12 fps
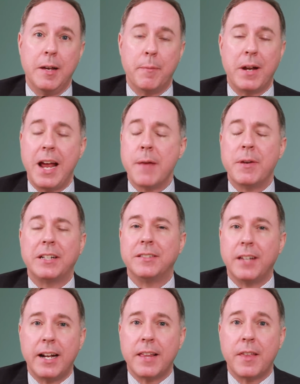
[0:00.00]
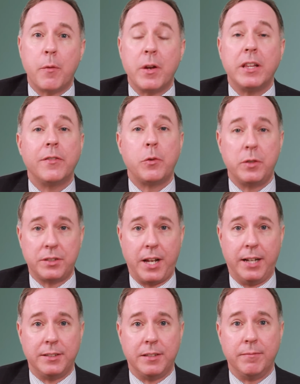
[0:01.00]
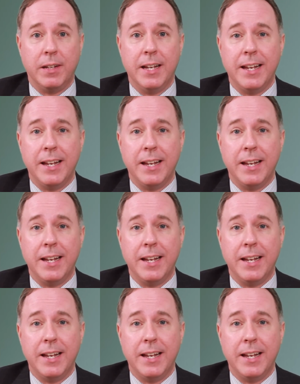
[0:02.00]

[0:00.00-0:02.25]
but I am excited that we live in Wisconsin.